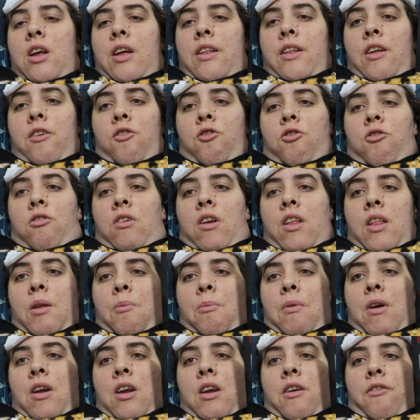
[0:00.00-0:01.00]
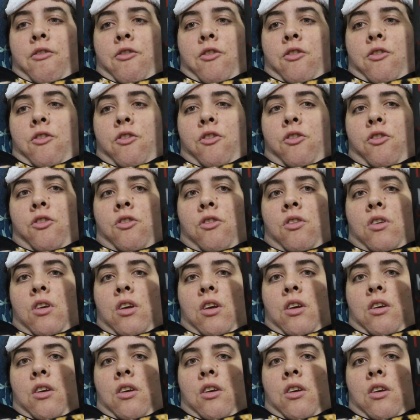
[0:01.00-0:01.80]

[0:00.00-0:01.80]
and that's already the main difference,